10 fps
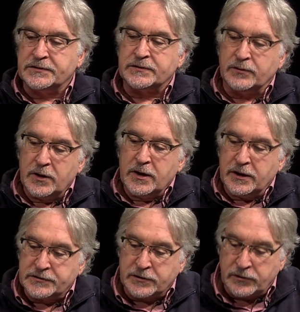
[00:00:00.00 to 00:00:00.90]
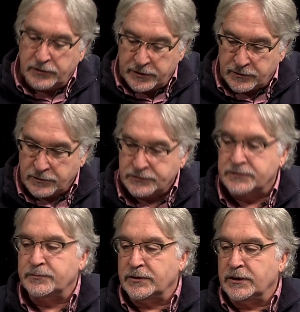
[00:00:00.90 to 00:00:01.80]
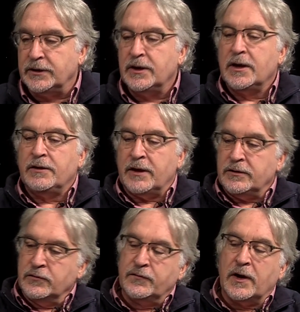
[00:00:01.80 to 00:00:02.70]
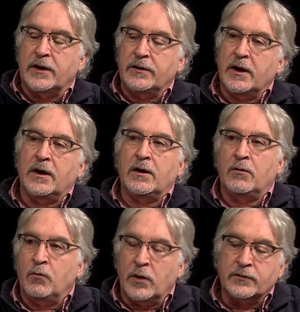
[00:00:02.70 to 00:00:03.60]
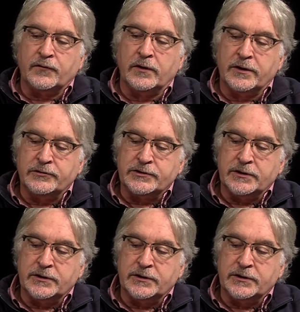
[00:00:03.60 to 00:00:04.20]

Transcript: So it's clear to me that you've got a wonderful energy,